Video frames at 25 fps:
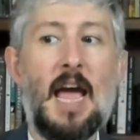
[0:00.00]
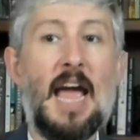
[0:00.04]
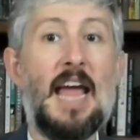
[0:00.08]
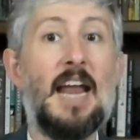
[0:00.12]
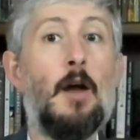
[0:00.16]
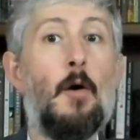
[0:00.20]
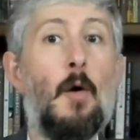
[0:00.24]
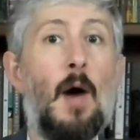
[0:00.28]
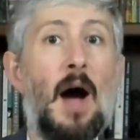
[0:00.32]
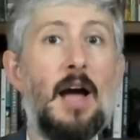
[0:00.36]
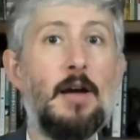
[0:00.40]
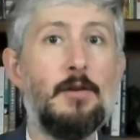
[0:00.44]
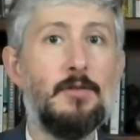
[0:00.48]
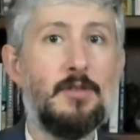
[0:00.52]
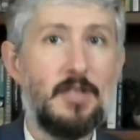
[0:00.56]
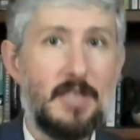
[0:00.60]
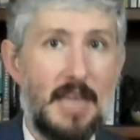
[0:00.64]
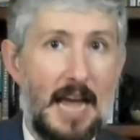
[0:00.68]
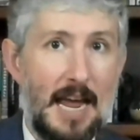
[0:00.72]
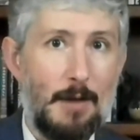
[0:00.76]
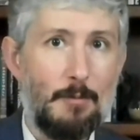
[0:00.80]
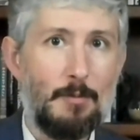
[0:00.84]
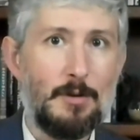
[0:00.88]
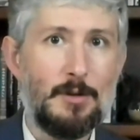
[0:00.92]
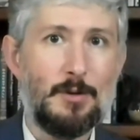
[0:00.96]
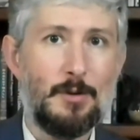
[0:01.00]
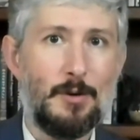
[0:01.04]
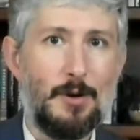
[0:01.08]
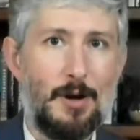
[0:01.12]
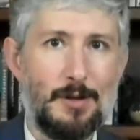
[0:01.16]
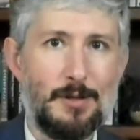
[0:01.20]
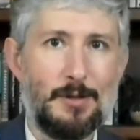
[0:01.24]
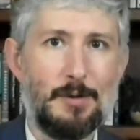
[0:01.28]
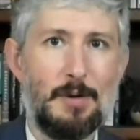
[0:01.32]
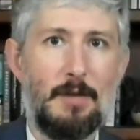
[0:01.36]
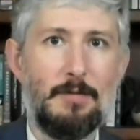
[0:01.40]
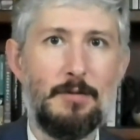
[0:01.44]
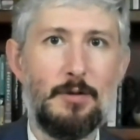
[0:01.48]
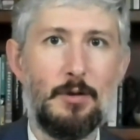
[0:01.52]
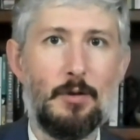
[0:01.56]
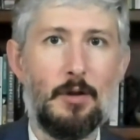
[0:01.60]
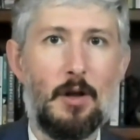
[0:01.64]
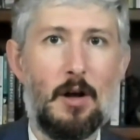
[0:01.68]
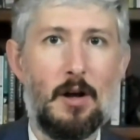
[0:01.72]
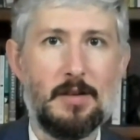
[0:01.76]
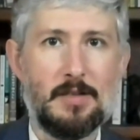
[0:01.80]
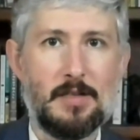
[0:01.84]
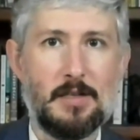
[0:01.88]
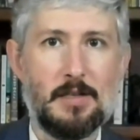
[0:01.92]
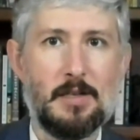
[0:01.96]
and Ohio State, which would also have 2
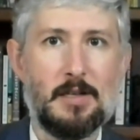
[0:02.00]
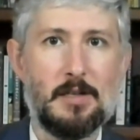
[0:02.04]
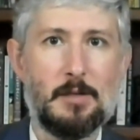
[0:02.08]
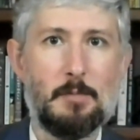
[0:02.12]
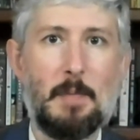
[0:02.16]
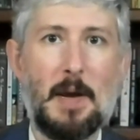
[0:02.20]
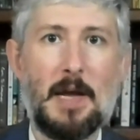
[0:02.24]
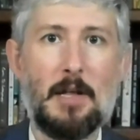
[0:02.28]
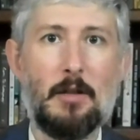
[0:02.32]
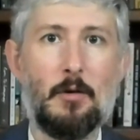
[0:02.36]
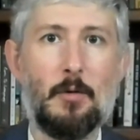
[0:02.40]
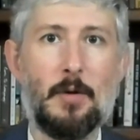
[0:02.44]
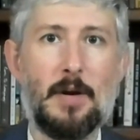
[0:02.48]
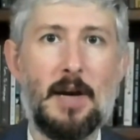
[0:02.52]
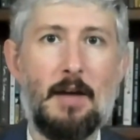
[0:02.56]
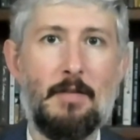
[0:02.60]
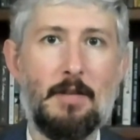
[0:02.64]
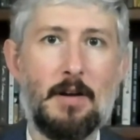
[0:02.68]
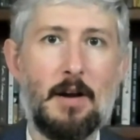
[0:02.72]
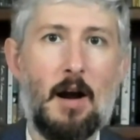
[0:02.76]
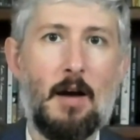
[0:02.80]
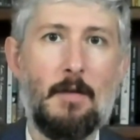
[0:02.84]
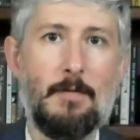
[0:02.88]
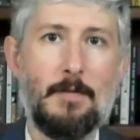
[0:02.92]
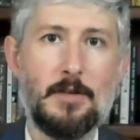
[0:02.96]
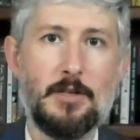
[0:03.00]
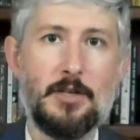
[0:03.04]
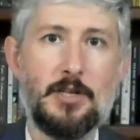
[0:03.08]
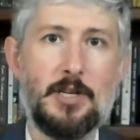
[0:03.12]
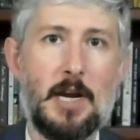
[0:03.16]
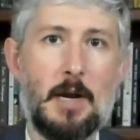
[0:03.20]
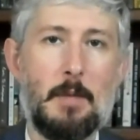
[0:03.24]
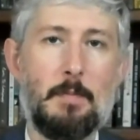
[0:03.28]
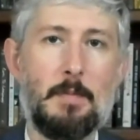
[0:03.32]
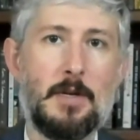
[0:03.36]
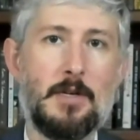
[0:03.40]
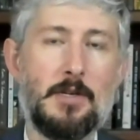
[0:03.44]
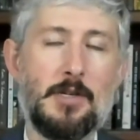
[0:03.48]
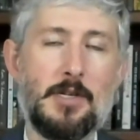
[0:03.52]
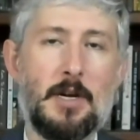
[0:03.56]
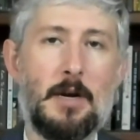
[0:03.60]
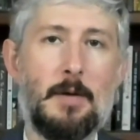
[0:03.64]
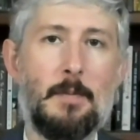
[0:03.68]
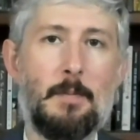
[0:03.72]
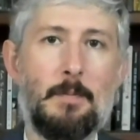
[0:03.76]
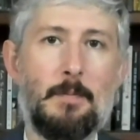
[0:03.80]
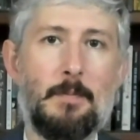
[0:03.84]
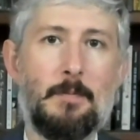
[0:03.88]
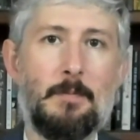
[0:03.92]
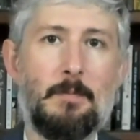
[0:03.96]
losses, because Baylor would have a conference championship.